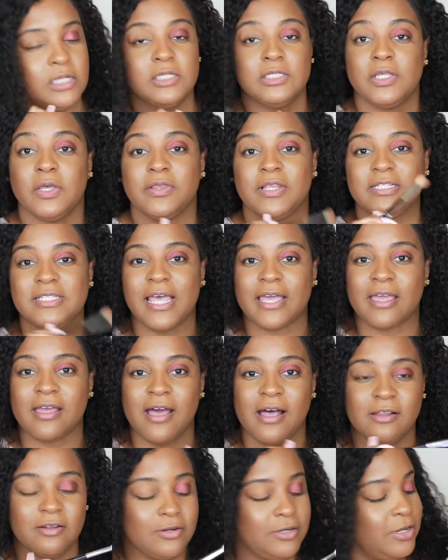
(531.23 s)
So the second
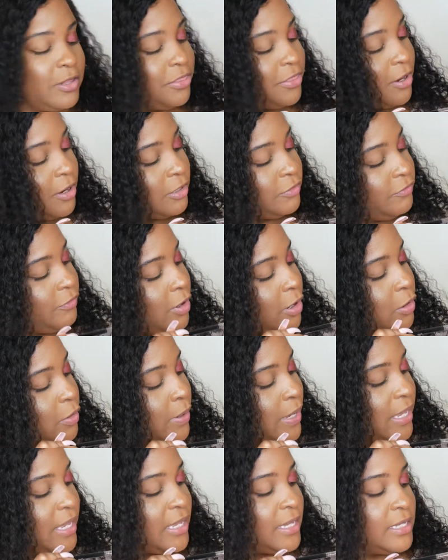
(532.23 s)
color in the third
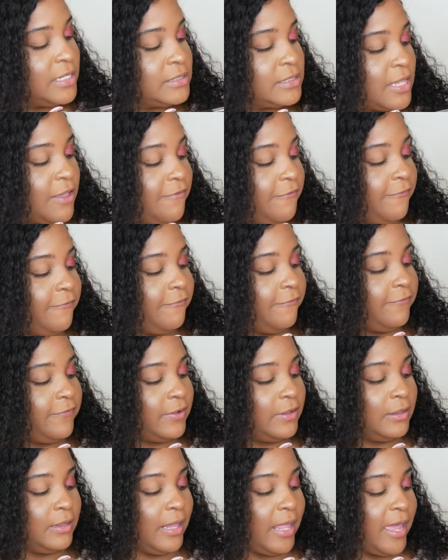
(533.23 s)
row is
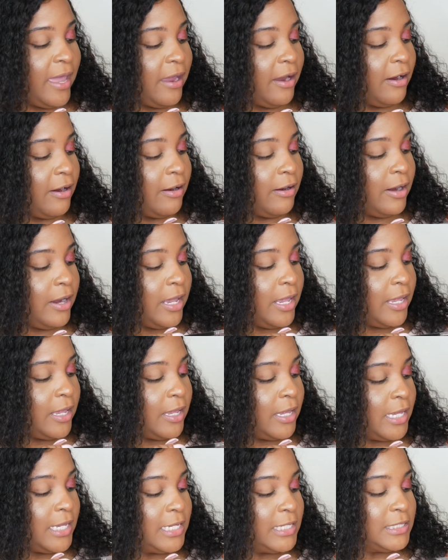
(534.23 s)
Flare,
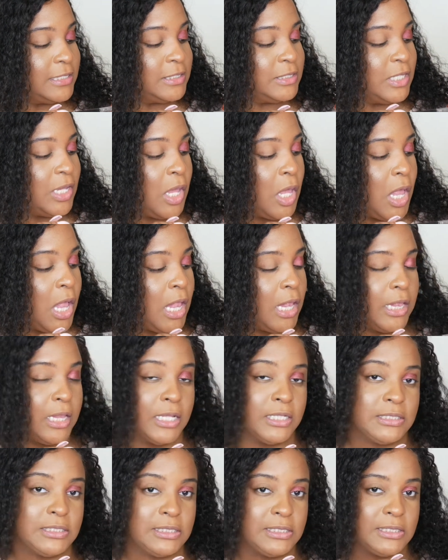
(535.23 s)
and
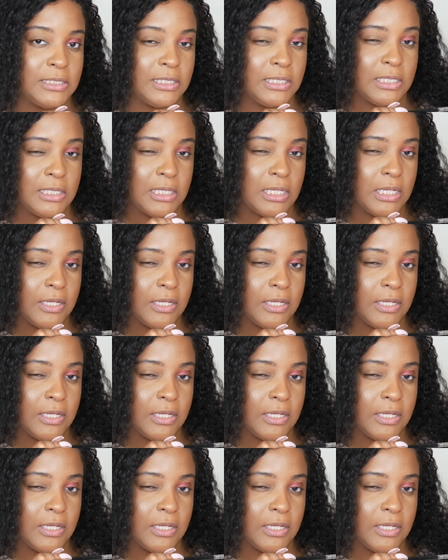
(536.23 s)
let's see